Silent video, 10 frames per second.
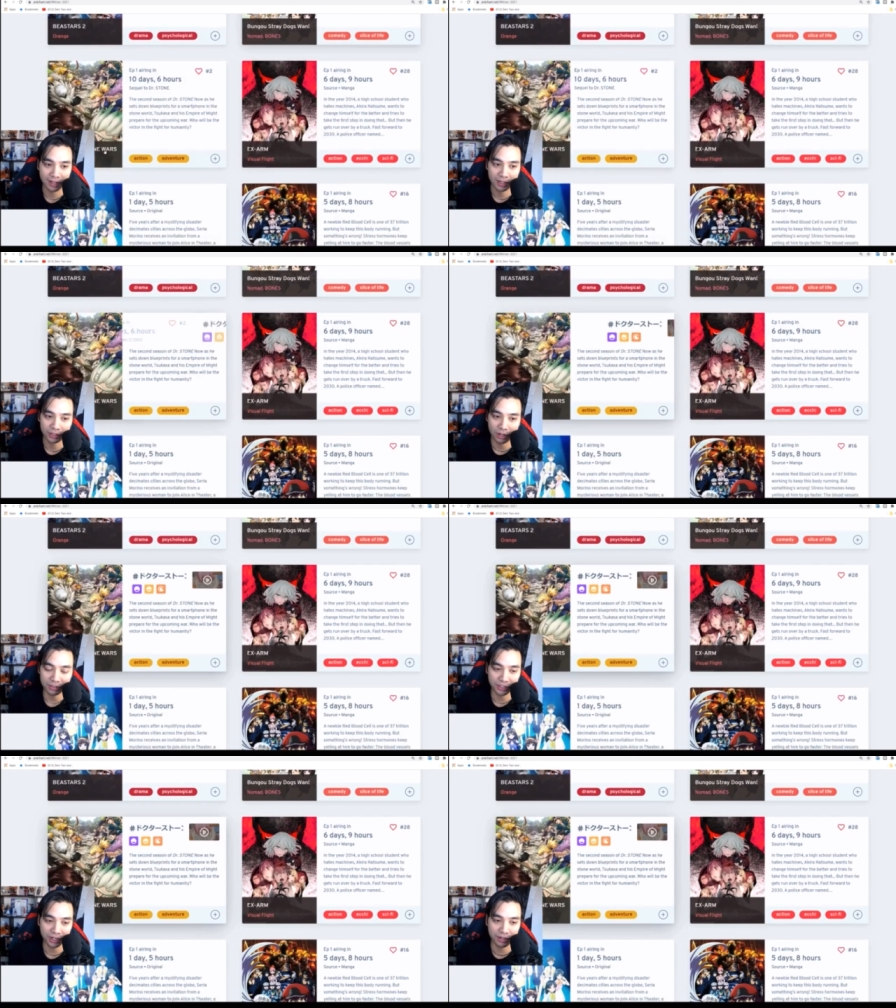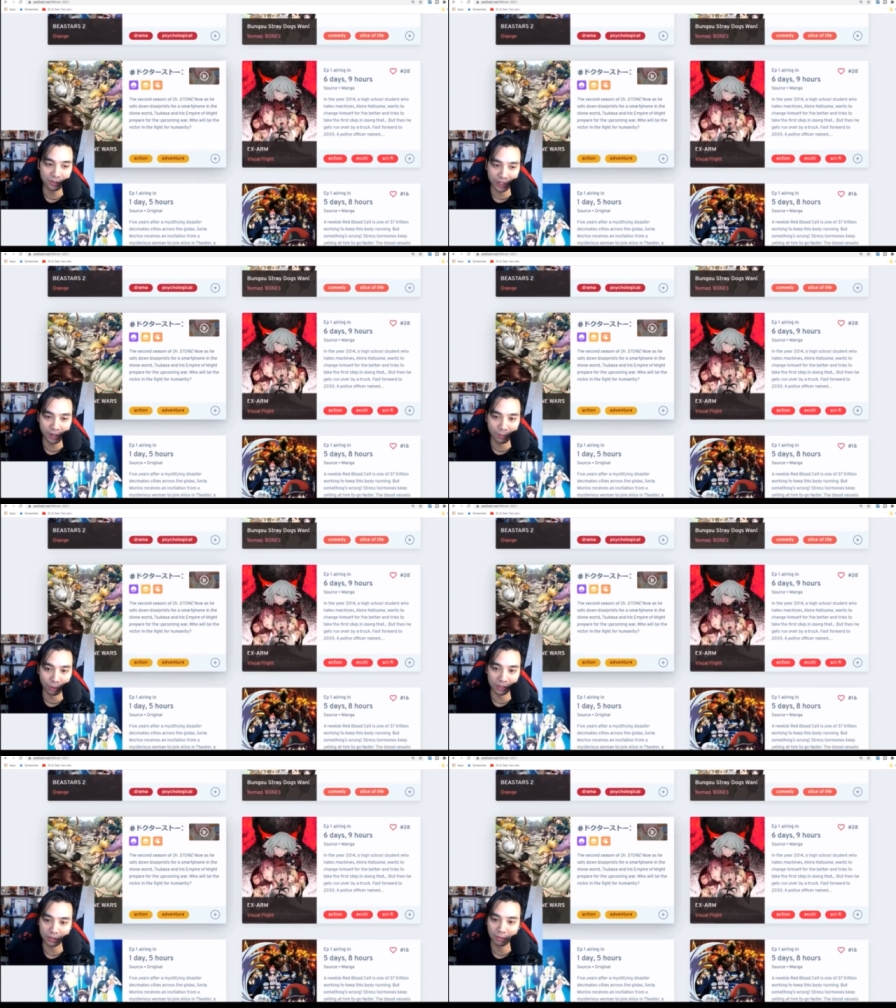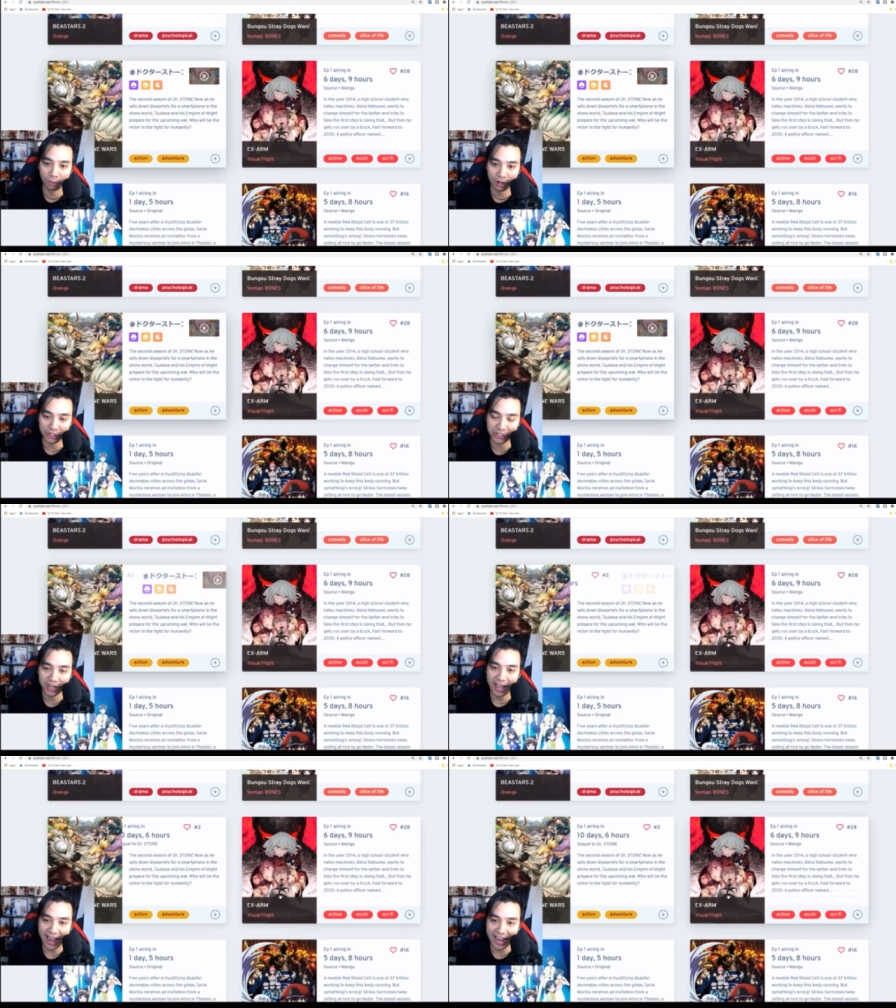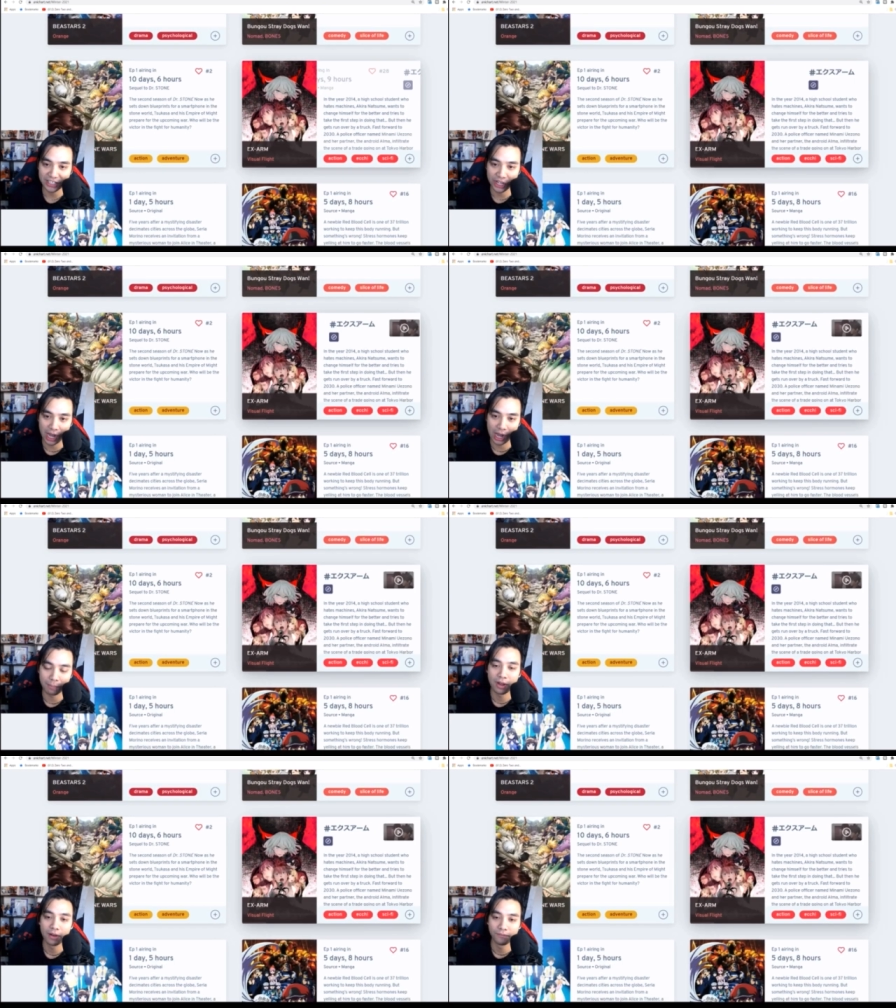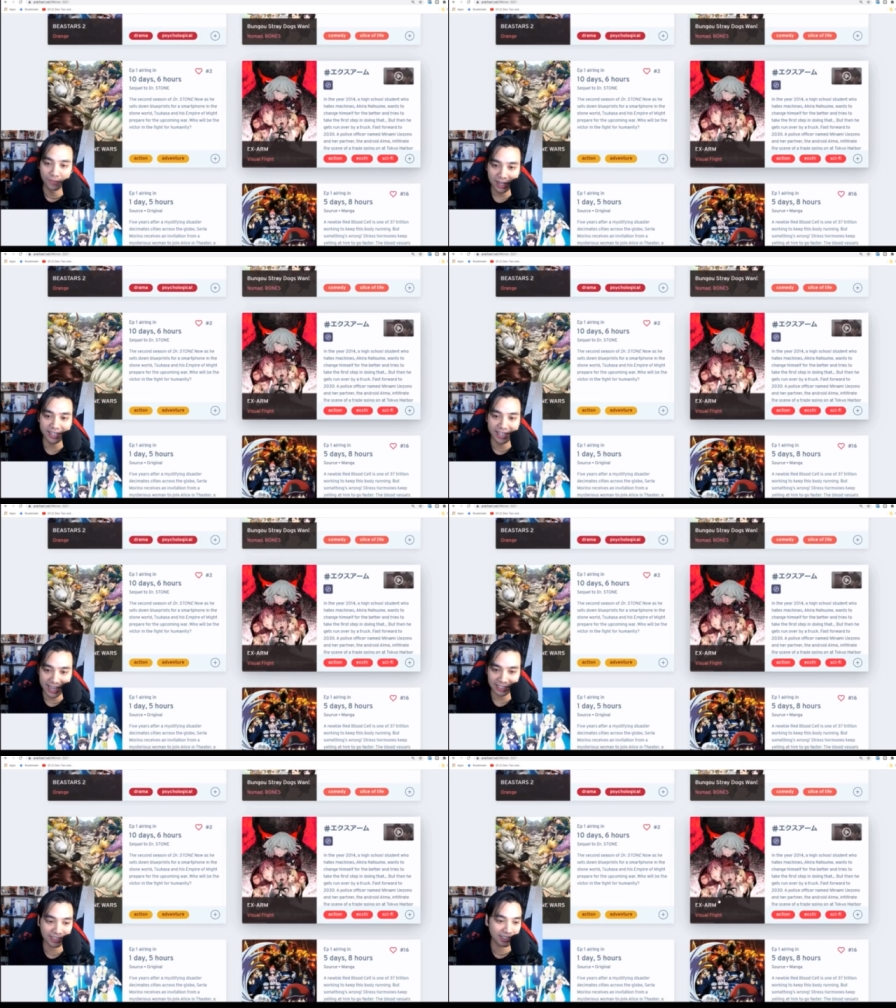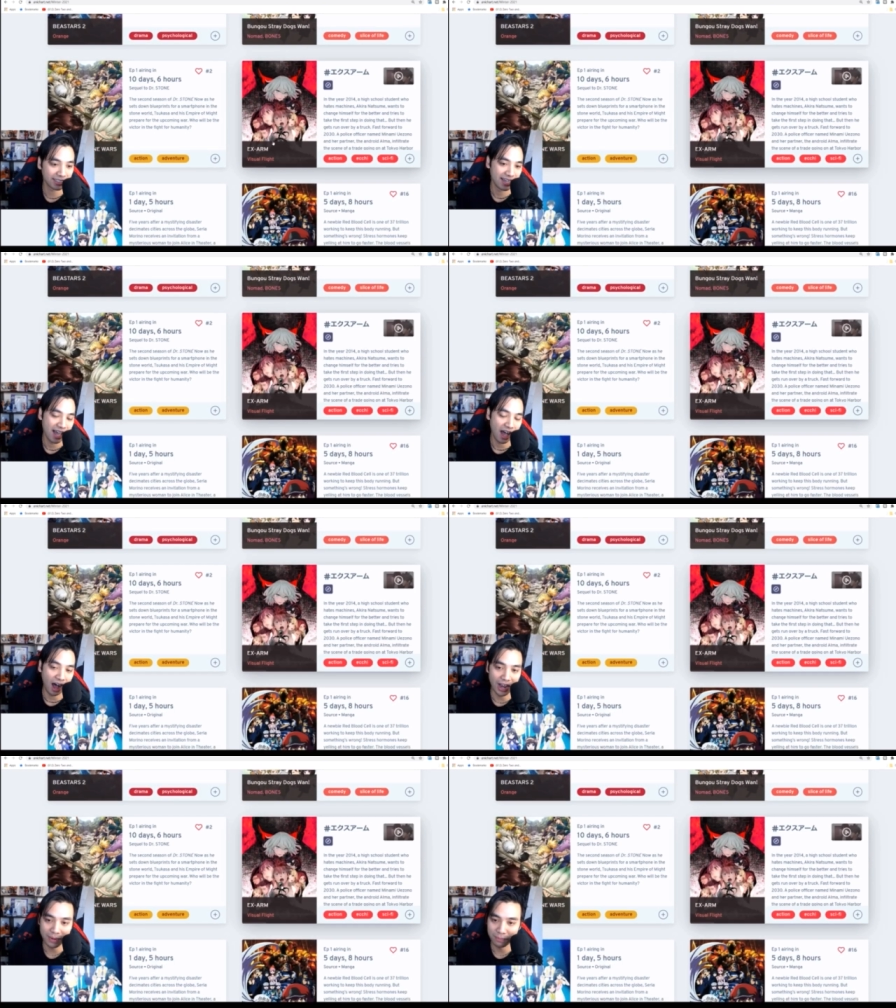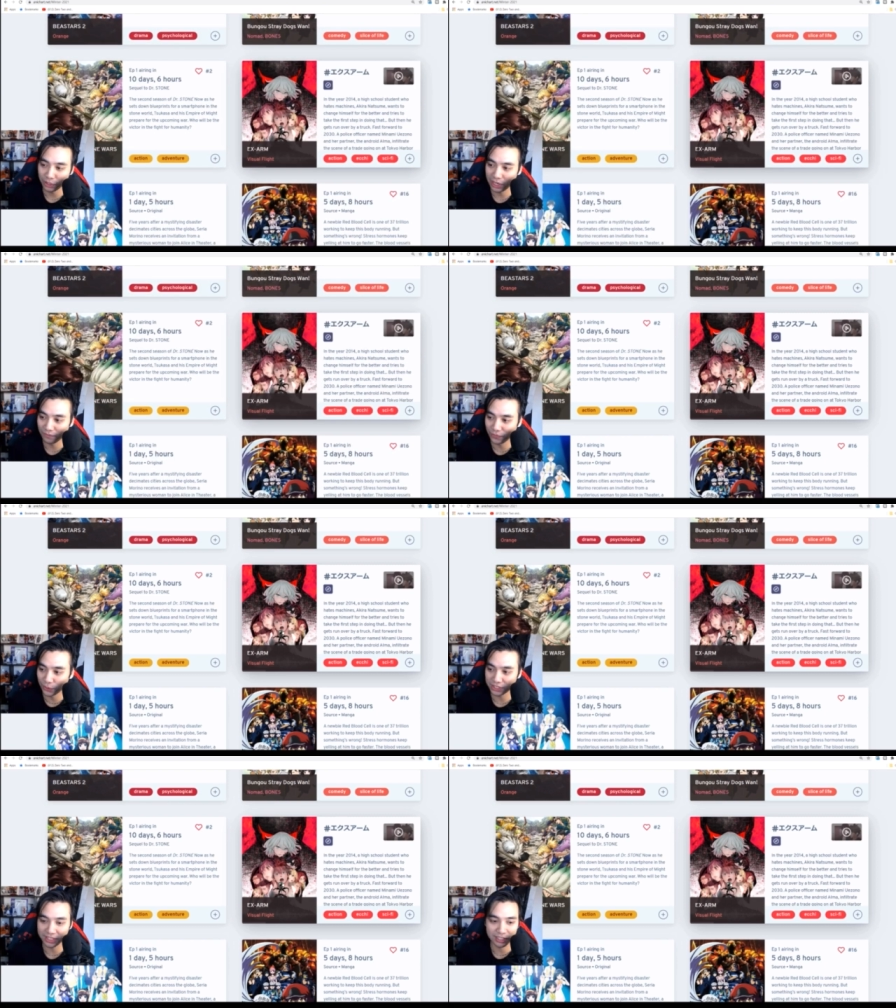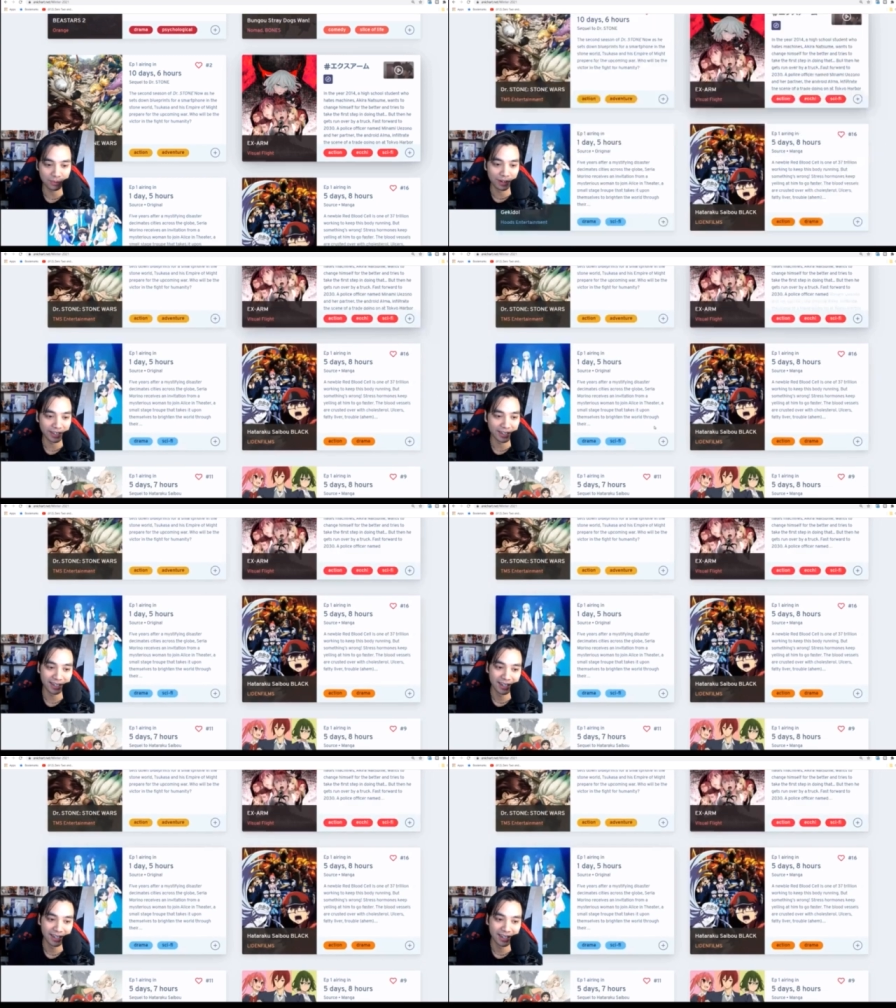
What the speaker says: Dr. Stone Wars, watch. X-Arm, fuck yes. I'm looking forward to this one.